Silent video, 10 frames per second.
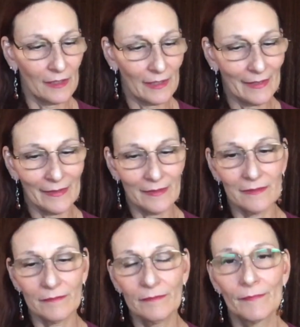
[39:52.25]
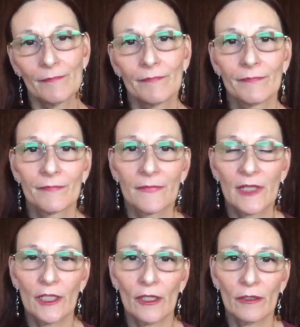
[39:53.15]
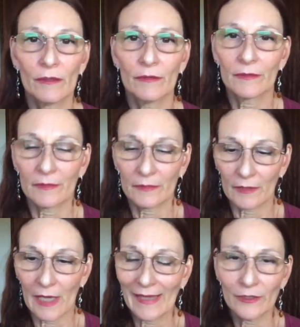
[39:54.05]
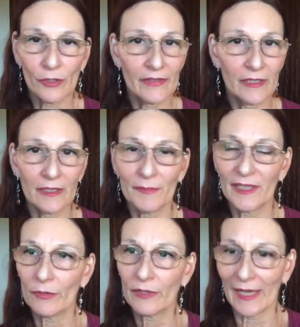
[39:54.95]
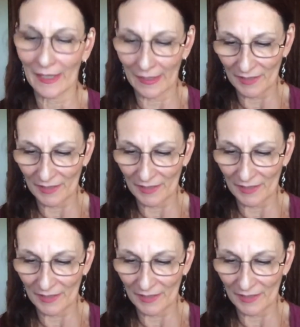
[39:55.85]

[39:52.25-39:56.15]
And, you know, I know they're going to be okay.